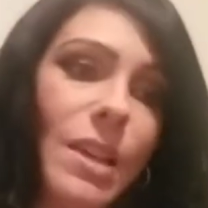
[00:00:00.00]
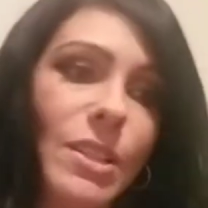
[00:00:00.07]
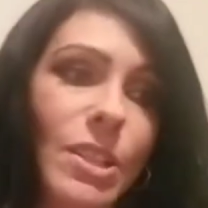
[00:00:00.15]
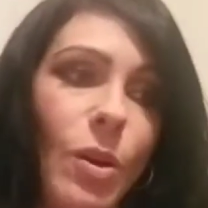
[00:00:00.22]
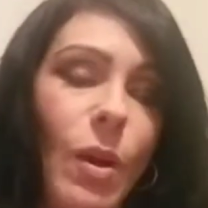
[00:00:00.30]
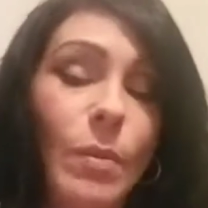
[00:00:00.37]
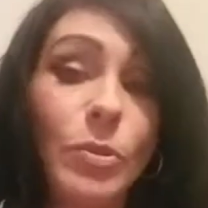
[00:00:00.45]

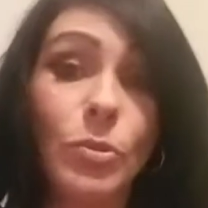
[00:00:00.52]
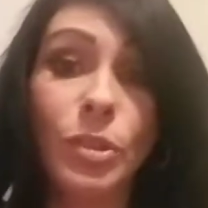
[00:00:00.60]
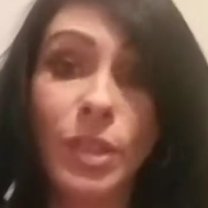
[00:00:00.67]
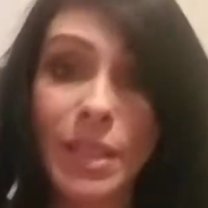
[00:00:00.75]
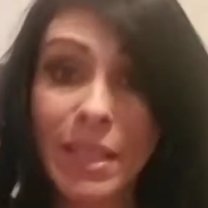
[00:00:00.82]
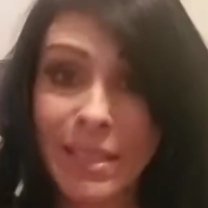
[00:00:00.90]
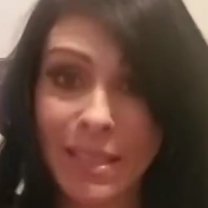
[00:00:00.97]
So I was
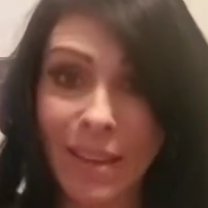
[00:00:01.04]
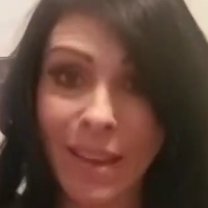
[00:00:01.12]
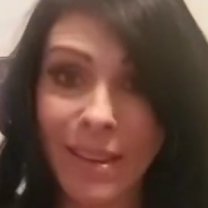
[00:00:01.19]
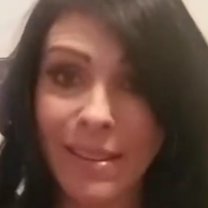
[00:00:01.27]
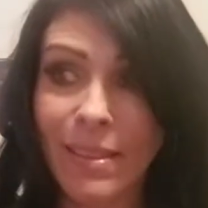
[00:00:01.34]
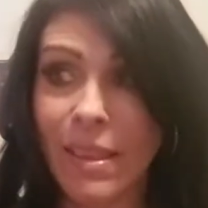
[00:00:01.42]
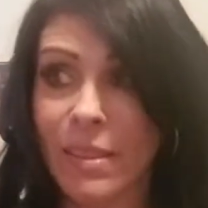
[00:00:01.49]
really
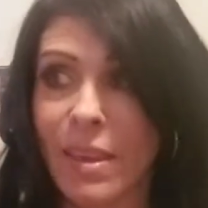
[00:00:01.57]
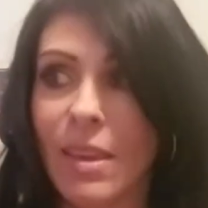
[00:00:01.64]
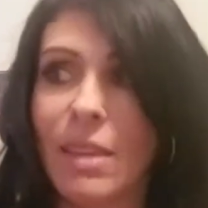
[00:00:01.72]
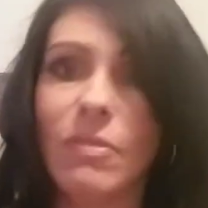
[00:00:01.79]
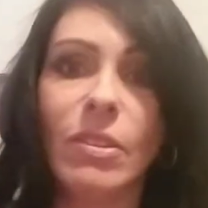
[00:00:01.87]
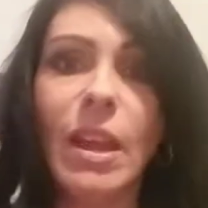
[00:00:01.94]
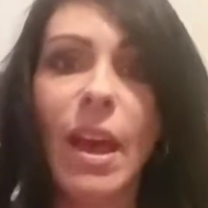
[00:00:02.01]
excited that they
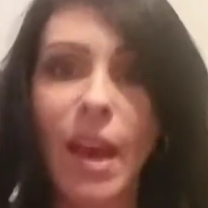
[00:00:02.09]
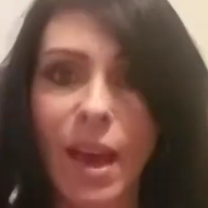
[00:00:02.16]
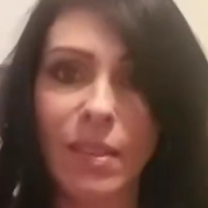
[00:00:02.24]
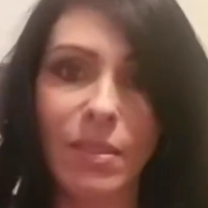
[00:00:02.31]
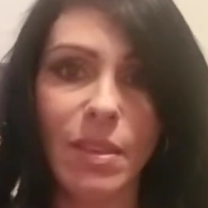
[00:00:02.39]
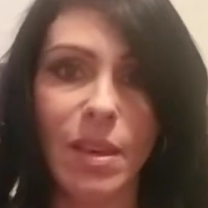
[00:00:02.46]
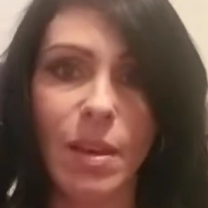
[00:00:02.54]
even
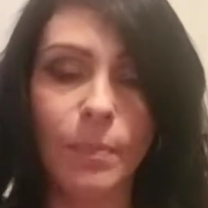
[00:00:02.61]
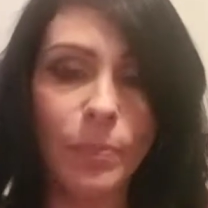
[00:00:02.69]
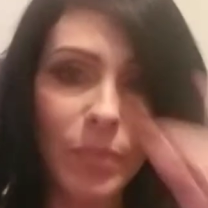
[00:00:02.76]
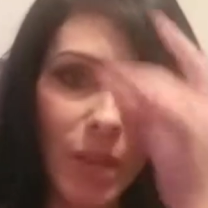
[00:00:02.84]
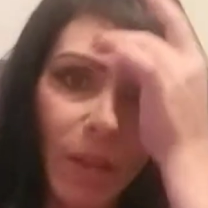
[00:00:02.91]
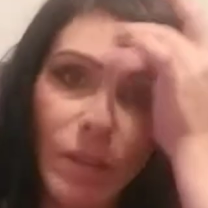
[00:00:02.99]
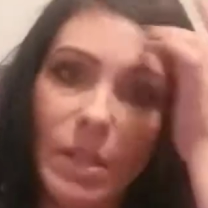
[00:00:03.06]
had them.
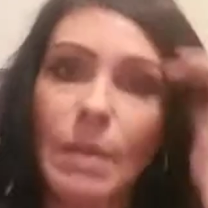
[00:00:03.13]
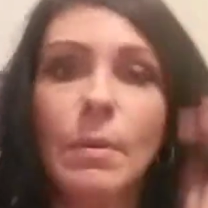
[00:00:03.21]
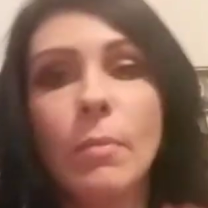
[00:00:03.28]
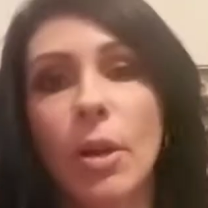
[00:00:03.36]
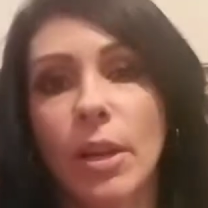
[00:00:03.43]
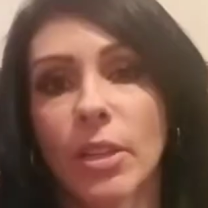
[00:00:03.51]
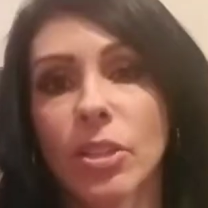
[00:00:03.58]
Neiman
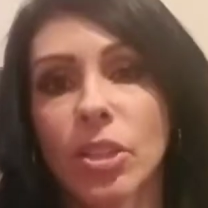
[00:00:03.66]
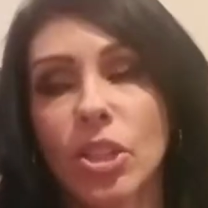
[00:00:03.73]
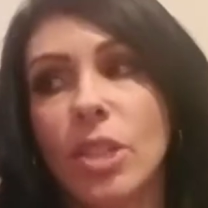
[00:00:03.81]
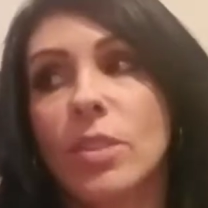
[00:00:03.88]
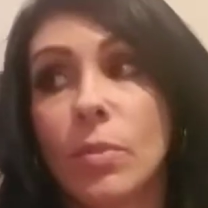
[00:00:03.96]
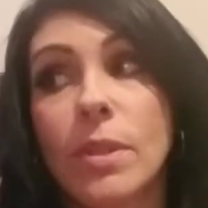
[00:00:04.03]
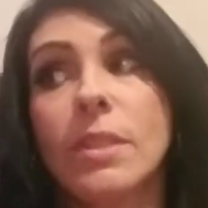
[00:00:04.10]
Marcus
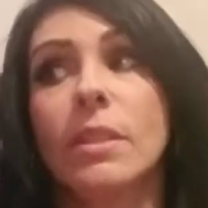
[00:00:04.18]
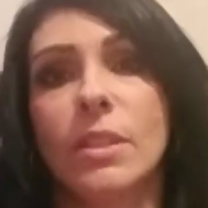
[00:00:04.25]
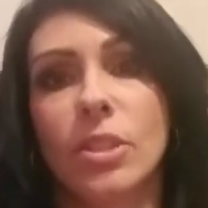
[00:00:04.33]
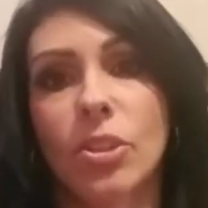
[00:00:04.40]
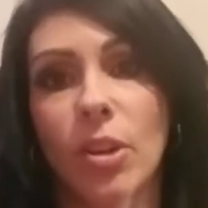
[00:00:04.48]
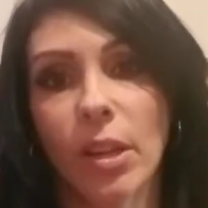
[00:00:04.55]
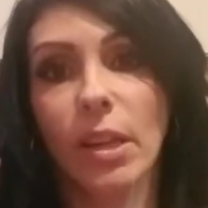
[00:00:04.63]
just recently
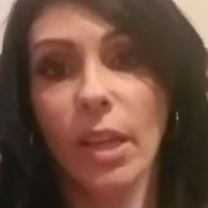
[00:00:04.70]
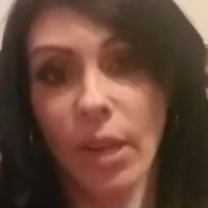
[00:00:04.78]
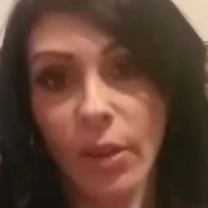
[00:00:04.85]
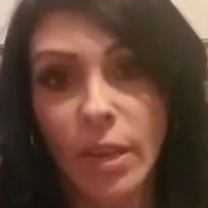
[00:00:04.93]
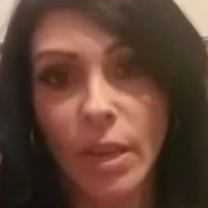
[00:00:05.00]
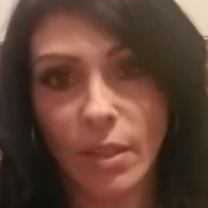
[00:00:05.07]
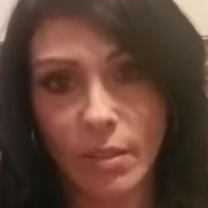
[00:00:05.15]
started
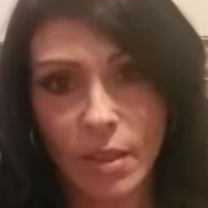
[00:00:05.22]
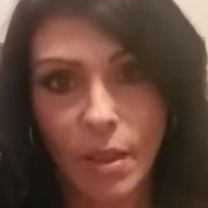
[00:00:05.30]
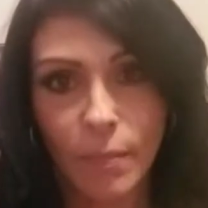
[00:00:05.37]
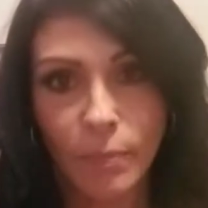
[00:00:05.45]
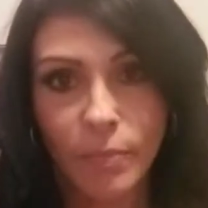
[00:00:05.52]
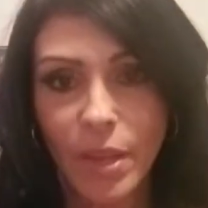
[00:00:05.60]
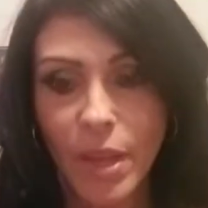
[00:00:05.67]
carrying
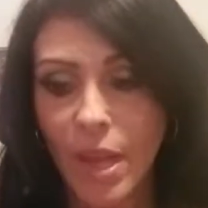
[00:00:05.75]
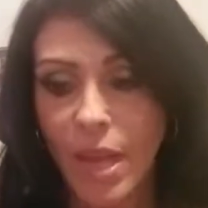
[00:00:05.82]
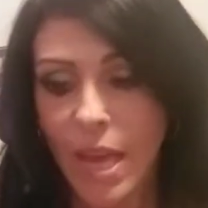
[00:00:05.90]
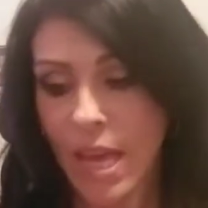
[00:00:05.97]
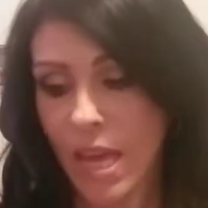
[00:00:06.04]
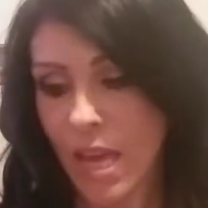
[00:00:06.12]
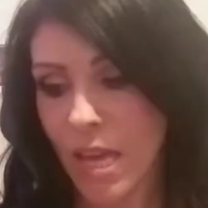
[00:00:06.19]
them,
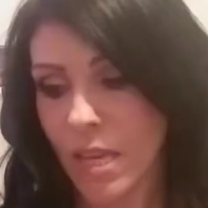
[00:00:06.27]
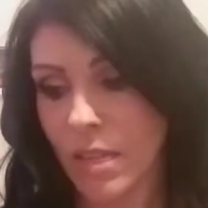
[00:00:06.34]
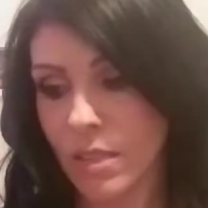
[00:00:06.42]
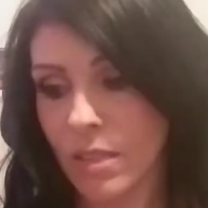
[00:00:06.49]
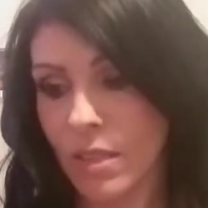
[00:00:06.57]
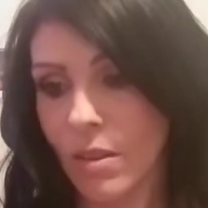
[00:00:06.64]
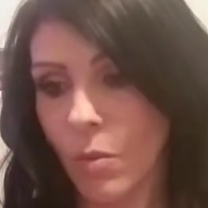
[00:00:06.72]

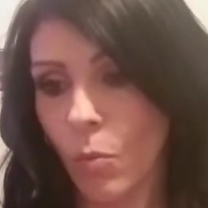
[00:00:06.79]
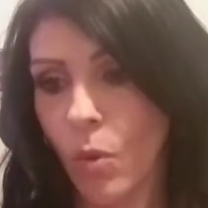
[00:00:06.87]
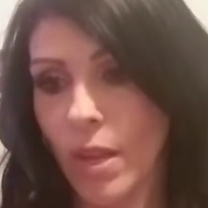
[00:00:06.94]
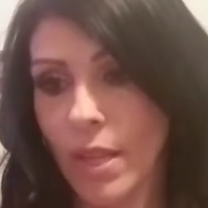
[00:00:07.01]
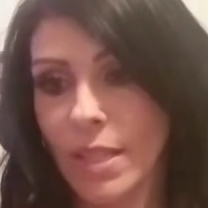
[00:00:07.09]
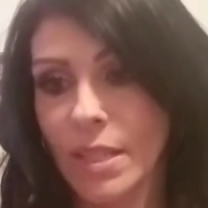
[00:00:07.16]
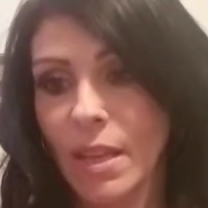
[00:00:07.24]
and what
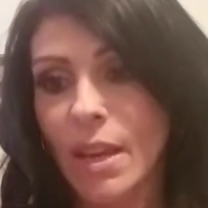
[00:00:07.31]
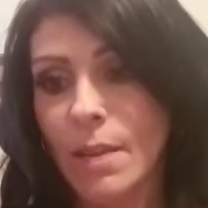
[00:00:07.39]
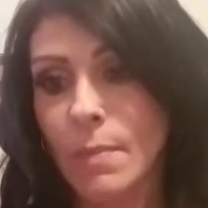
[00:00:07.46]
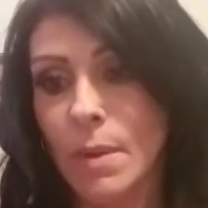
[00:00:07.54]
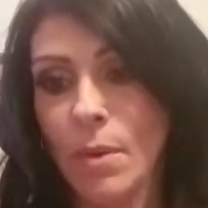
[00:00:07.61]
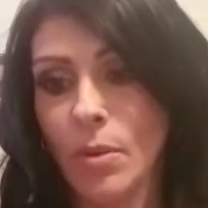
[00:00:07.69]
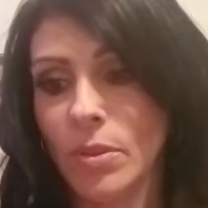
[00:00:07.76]
excited
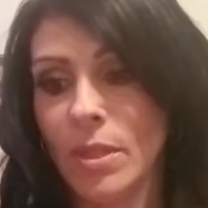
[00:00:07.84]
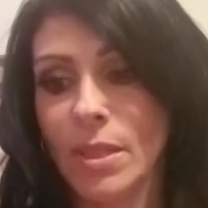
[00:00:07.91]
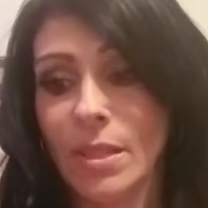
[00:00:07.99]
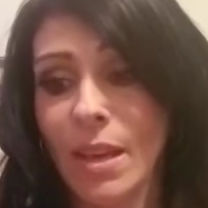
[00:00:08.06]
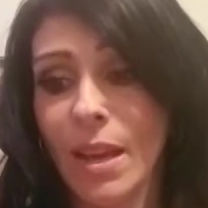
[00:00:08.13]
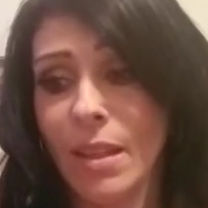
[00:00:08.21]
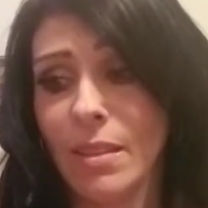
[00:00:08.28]
me most is
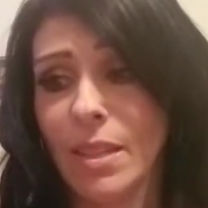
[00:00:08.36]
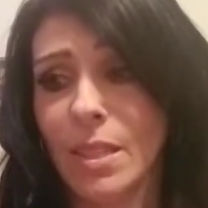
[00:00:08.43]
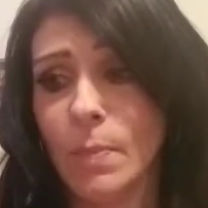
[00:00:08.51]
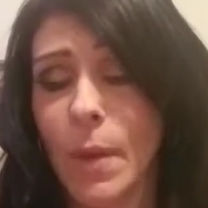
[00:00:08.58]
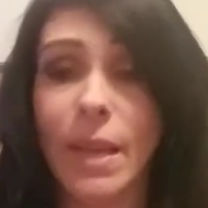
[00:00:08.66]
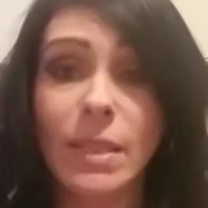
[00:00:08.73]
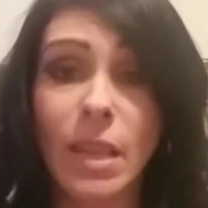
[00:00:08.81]
that these
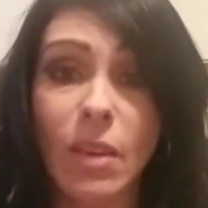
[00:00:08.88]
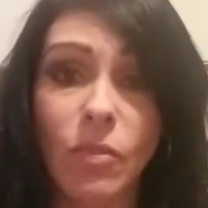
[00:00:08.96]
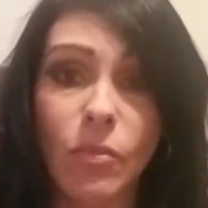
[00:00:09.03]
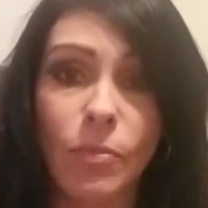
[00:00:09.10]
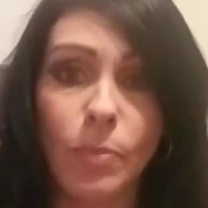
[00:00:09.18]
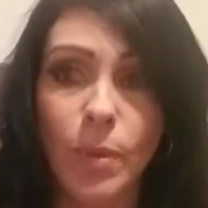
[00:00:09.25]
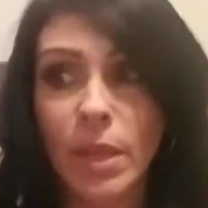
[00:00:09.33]
bags have
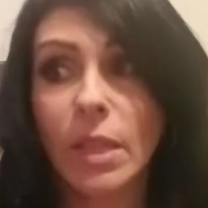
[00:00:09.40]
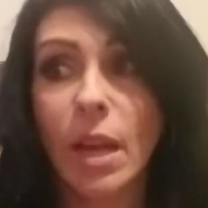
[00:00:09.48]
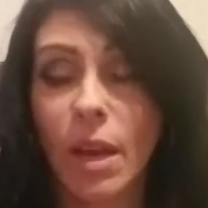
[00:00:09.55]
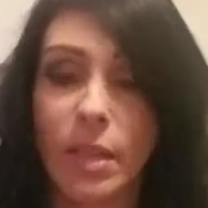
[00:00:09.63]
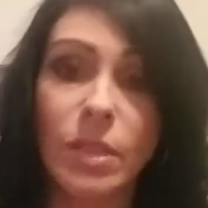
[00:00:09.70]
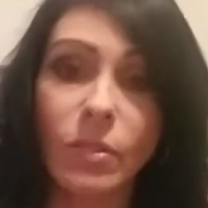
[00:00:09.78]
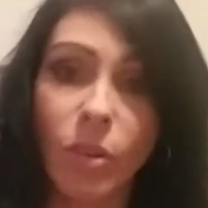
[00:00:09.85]
been
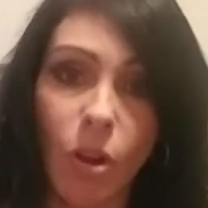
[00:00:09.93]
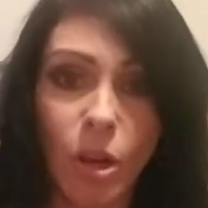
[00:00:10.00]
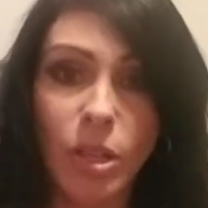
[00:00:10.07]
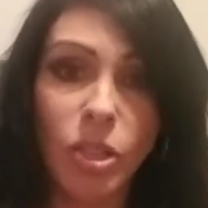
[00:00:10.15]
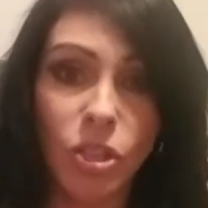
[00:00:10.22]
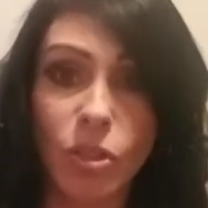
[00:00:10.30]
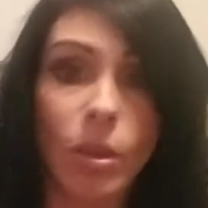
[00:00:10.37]
kind of
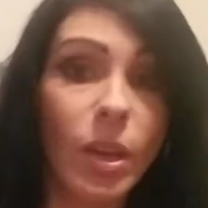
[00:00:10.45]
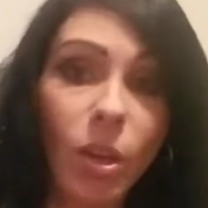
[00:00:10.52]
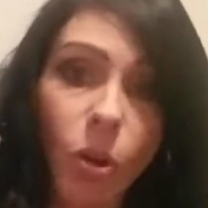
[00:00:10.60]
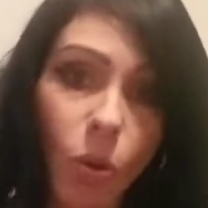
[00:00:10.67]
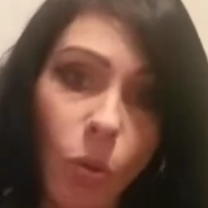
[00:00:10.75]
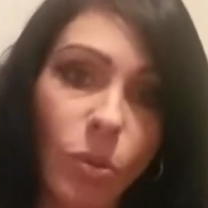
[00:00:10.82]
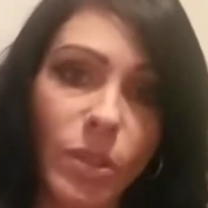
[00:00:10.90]
hard to get a
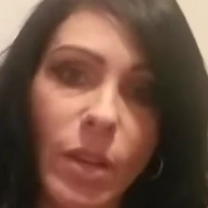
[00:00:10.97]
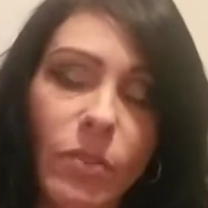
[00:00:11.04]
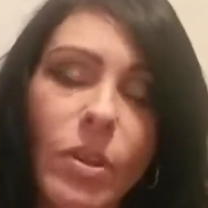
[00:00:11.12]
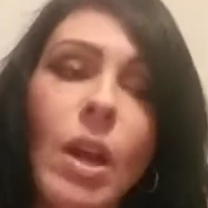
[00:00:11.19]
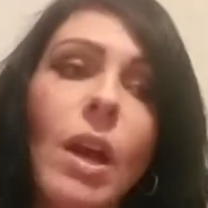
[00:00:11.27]
hold of.